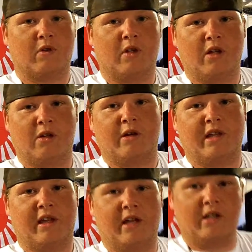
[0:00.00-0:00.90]
Another
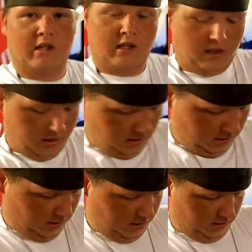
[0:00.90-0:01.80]
quick thing,
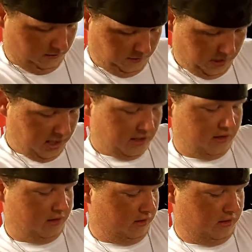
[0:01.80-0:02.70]
if you
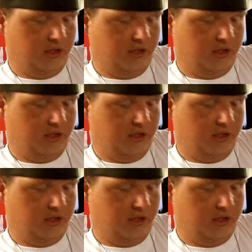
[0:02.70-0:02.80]
guys